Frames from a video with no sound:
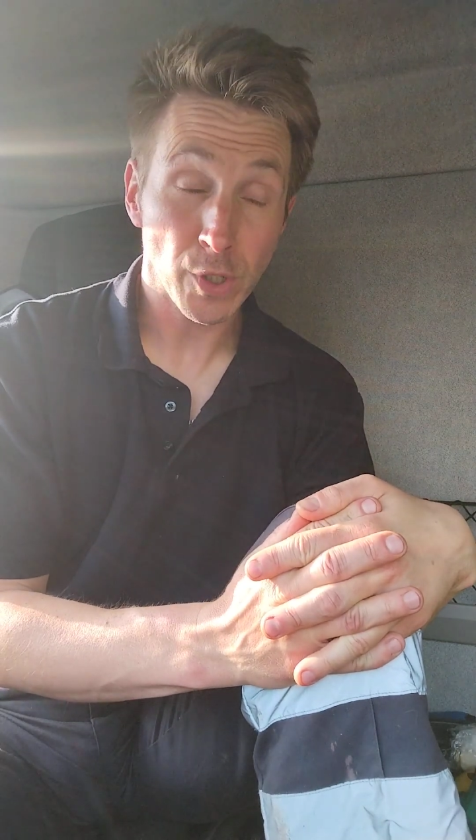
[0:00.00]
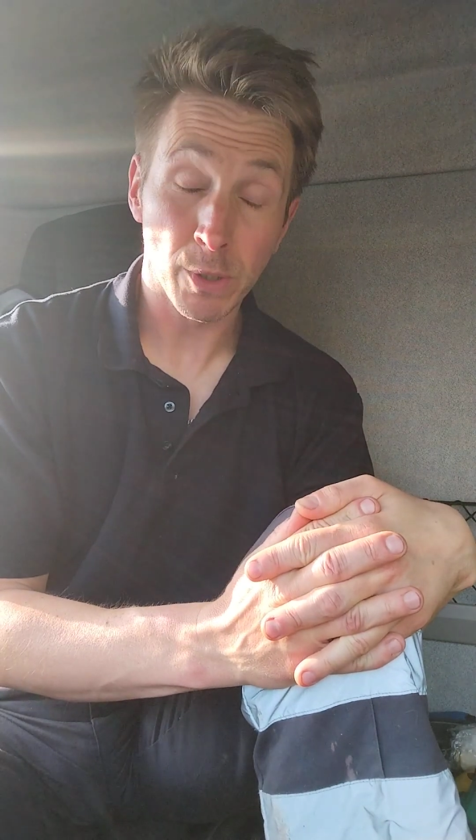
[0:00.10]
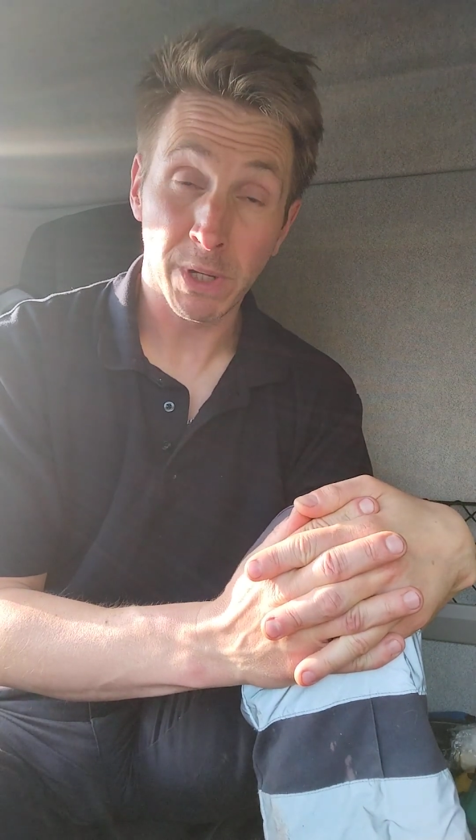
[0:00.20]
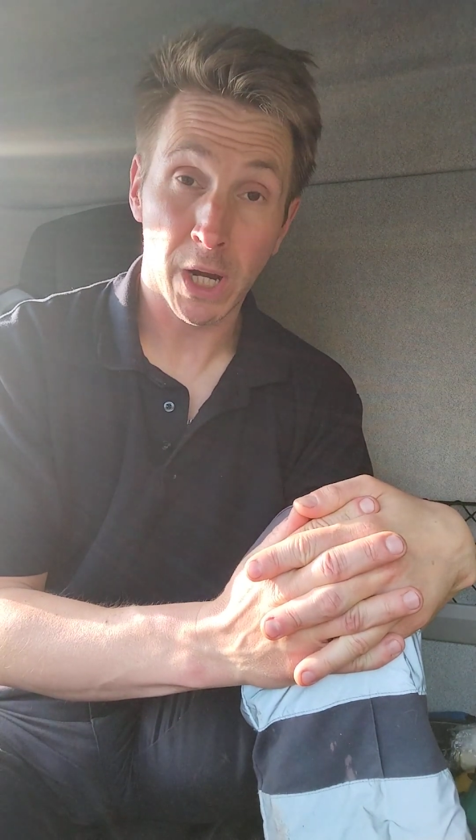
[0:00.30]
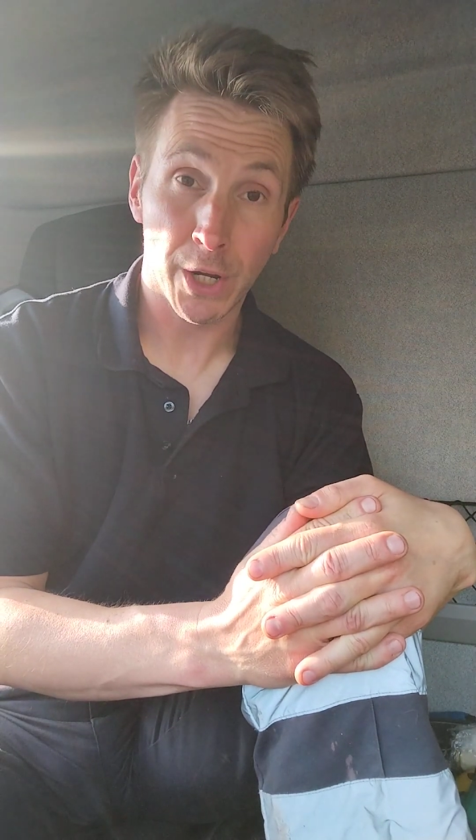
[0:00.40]

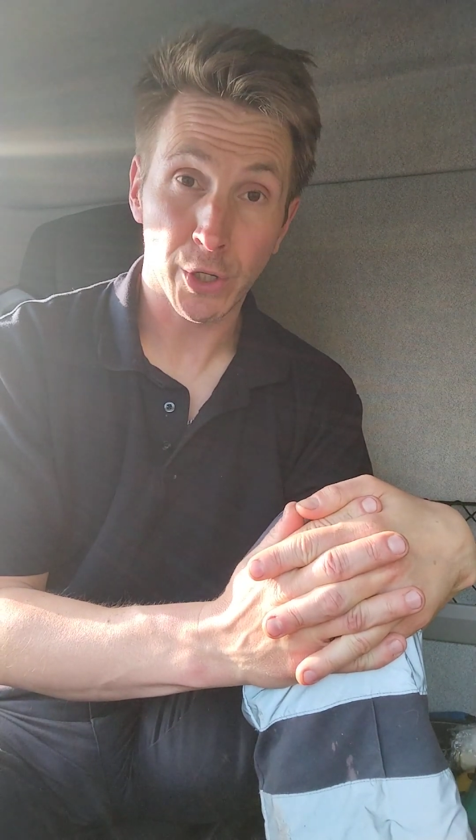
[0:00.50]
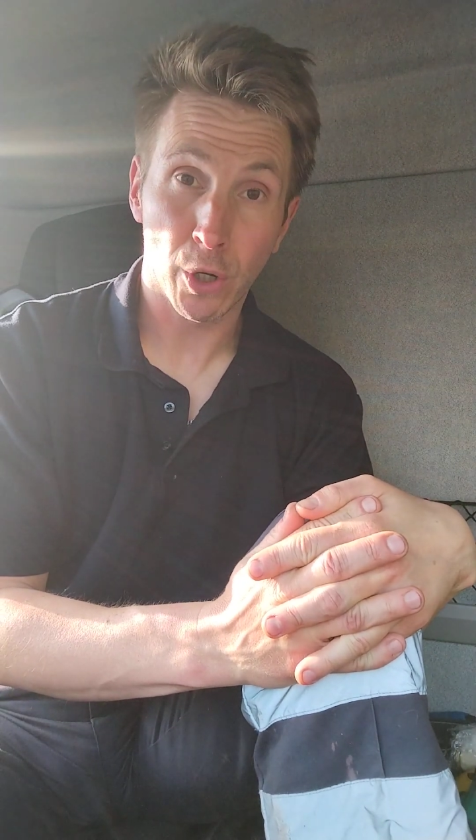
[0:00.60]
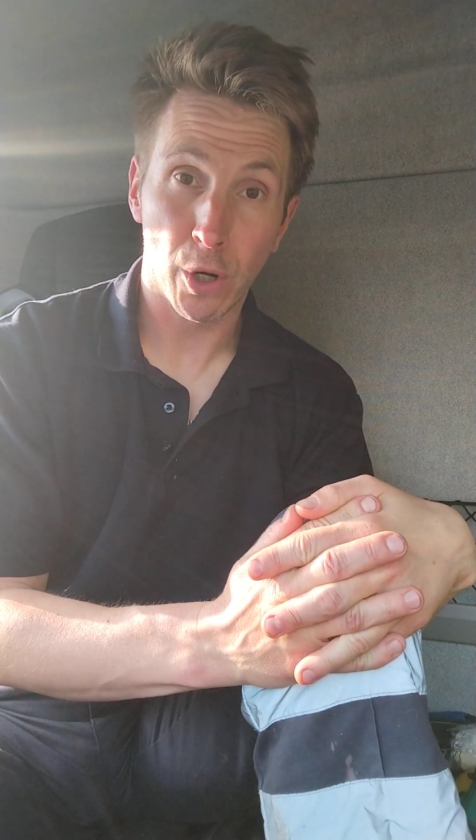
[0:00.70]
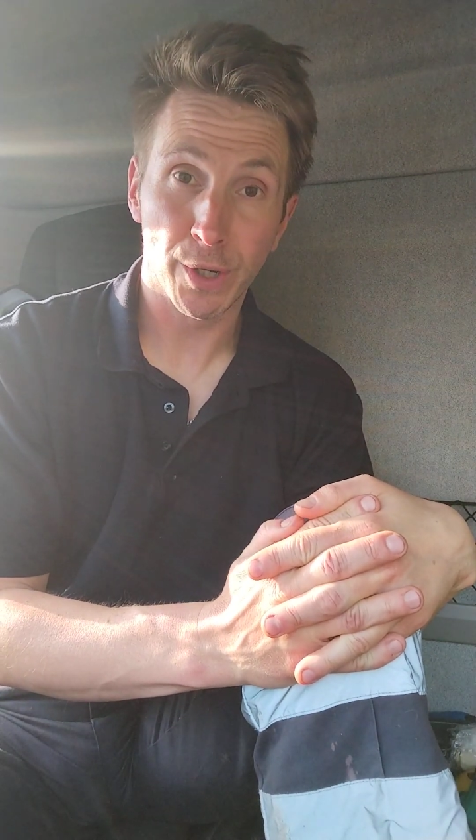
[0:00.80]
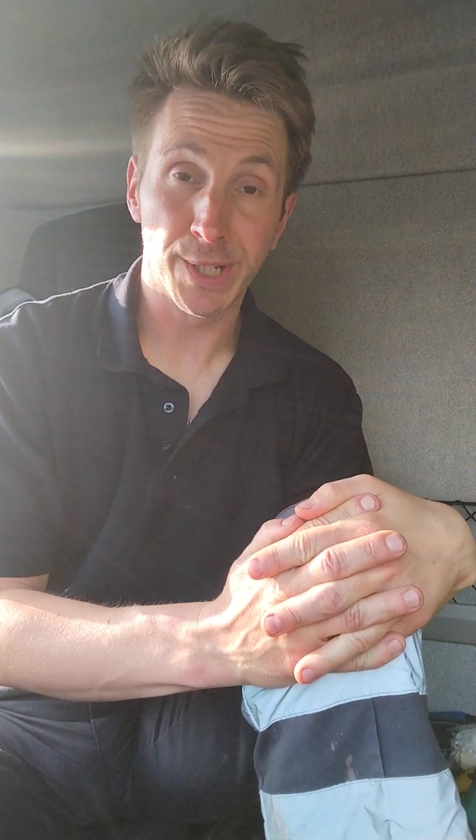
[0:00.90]
some of the harder
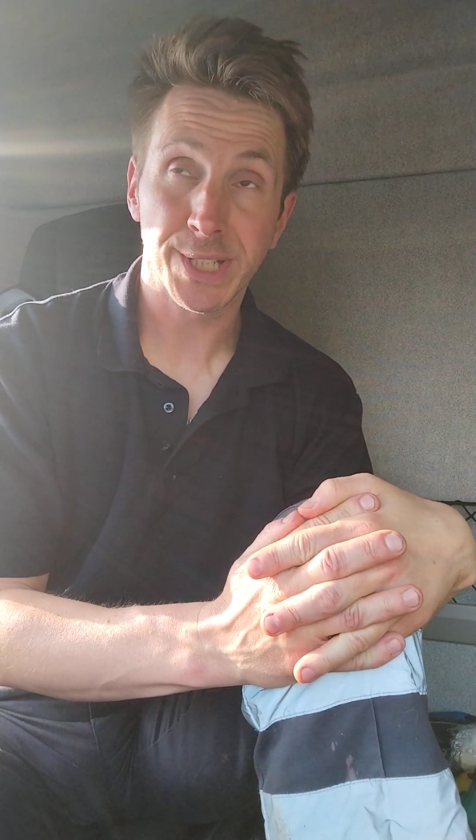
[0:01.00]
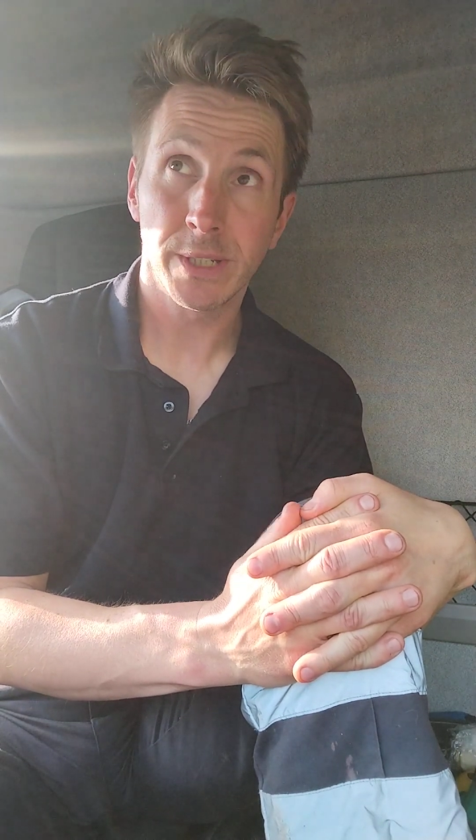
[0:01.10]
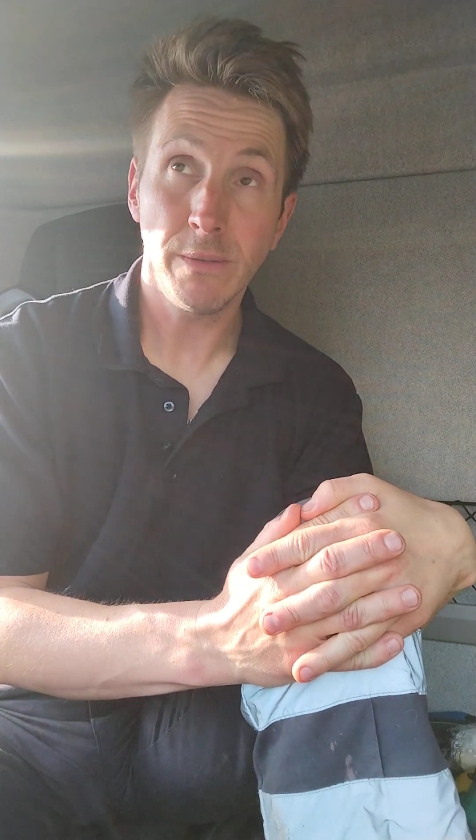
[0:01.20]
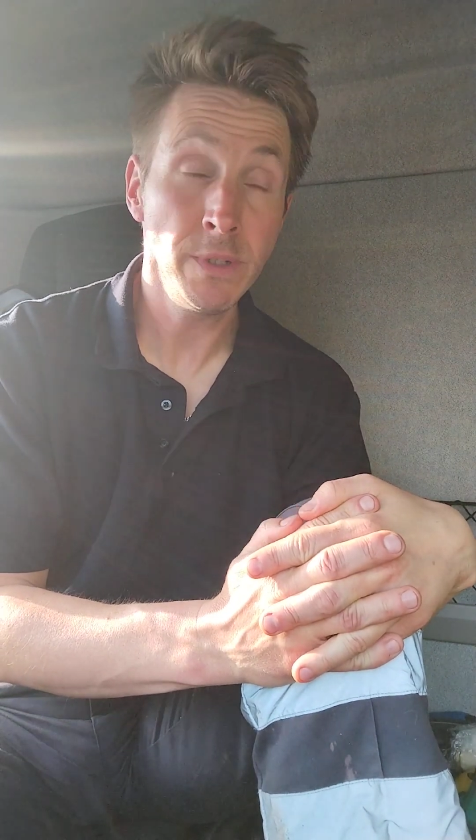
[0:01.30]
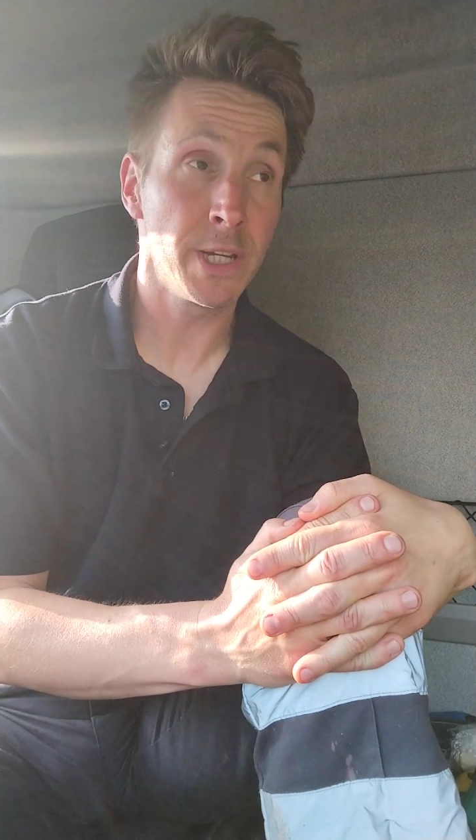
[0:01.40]
corners.
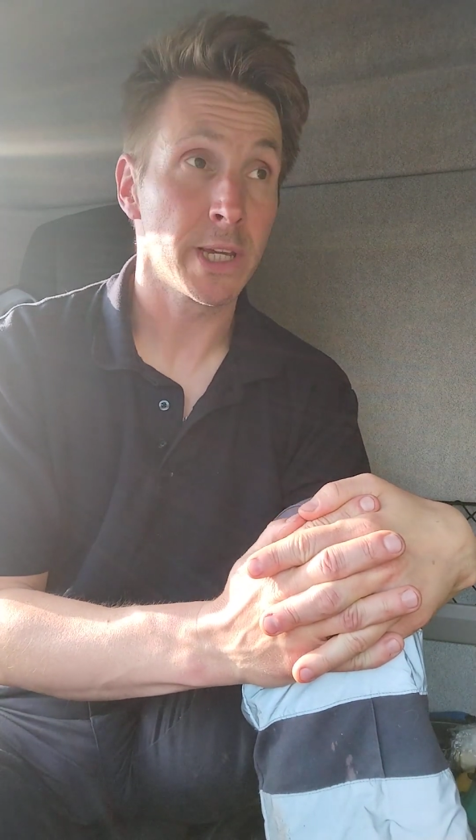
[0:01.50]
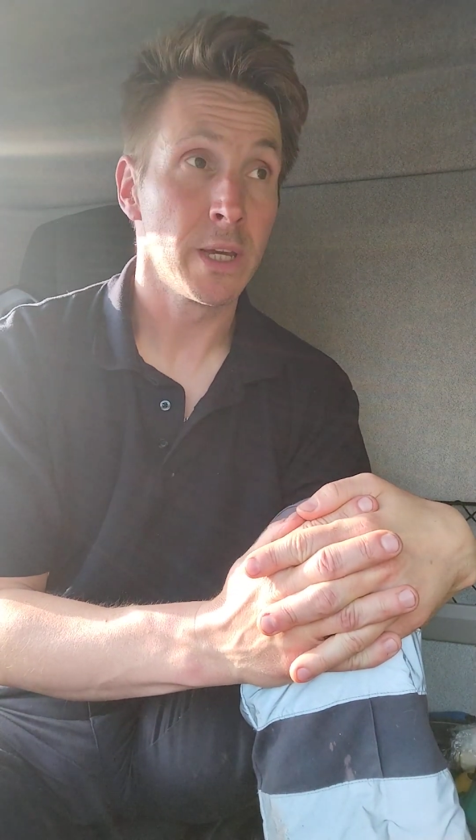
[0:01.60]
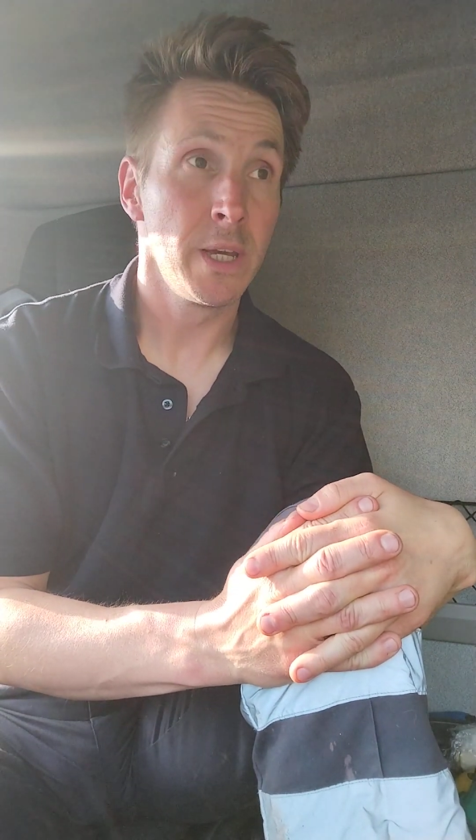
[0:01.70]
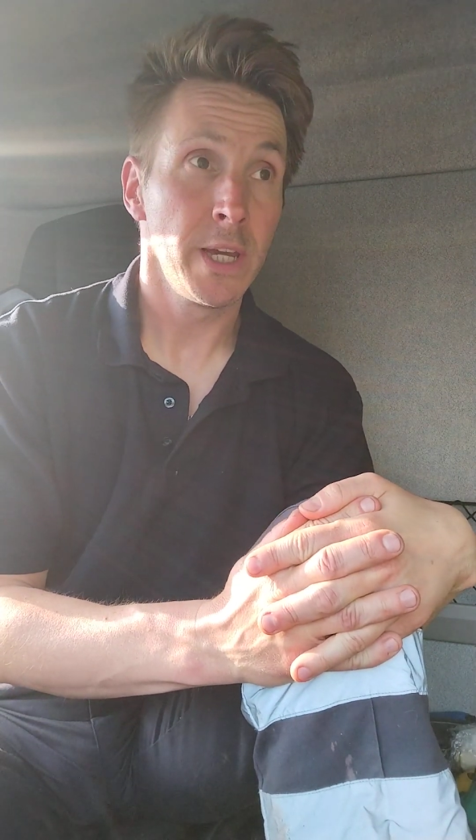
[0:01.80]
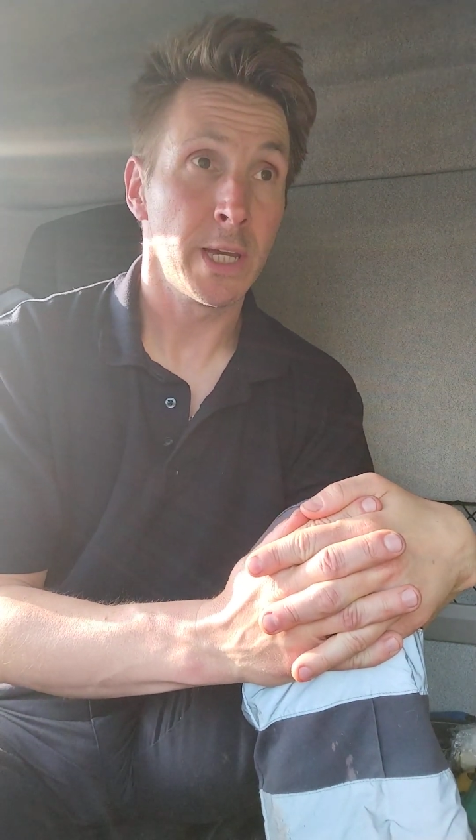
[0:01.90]

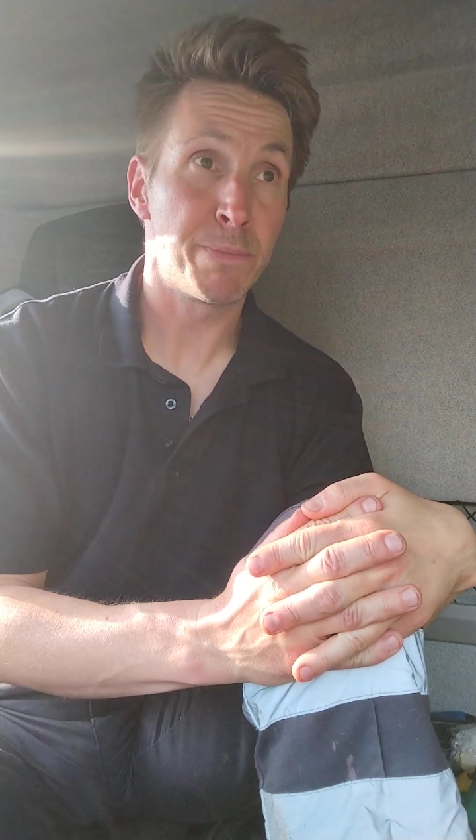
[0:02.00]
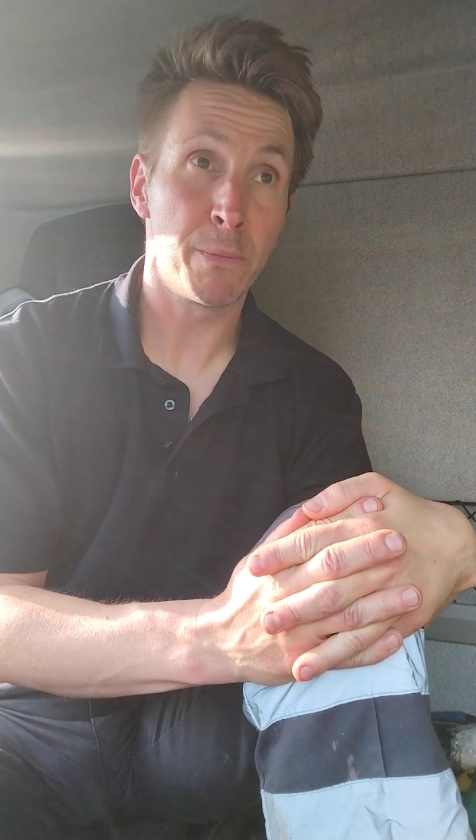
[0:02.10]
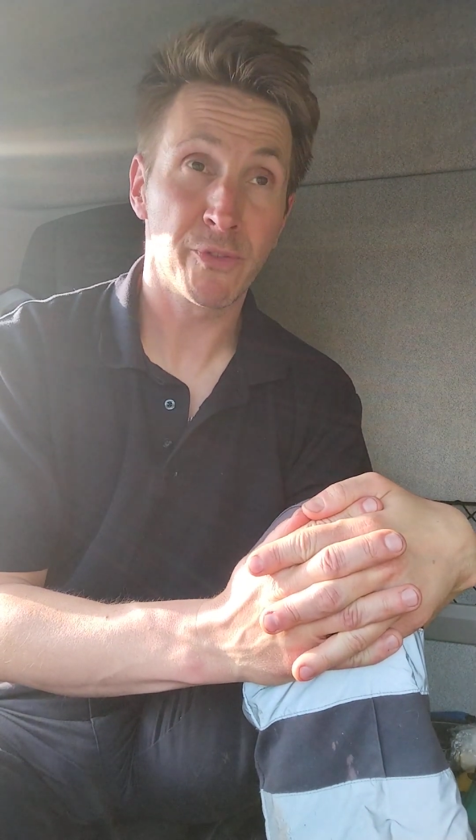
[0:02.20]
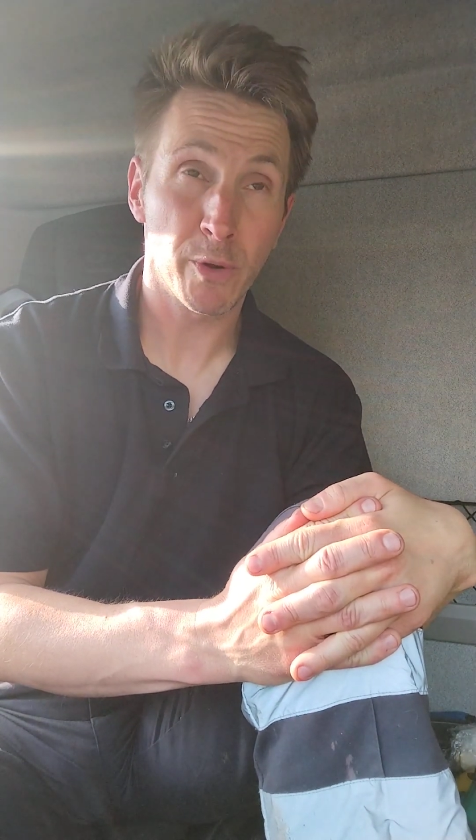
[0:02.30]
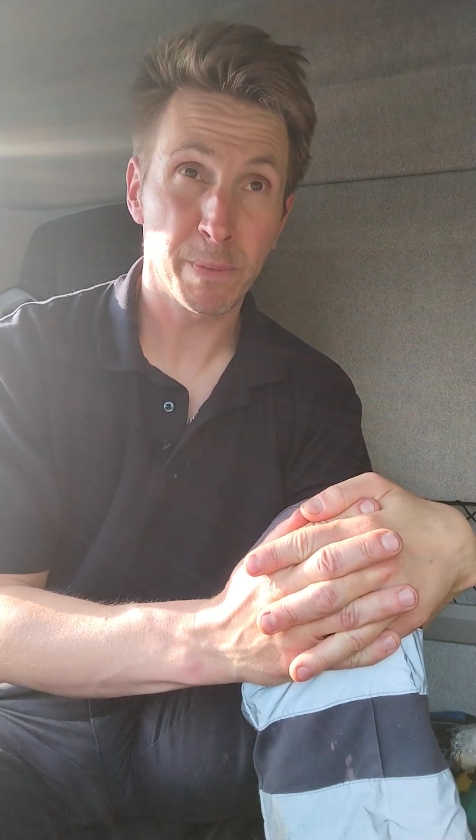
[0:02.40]
He
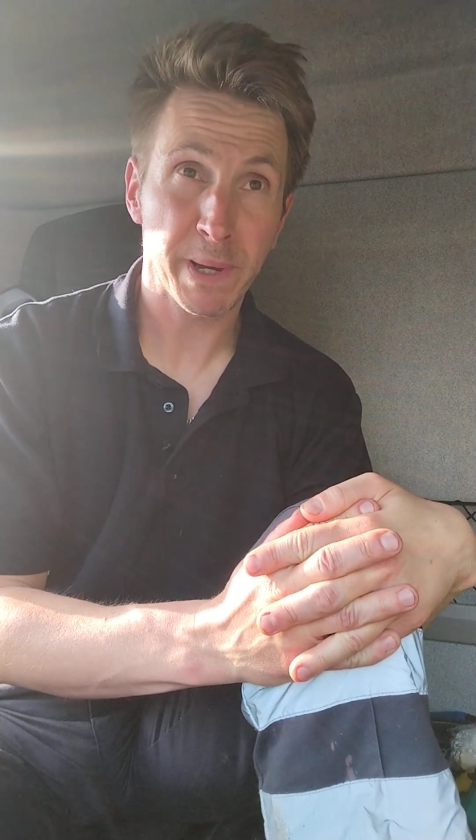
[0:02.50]
put me through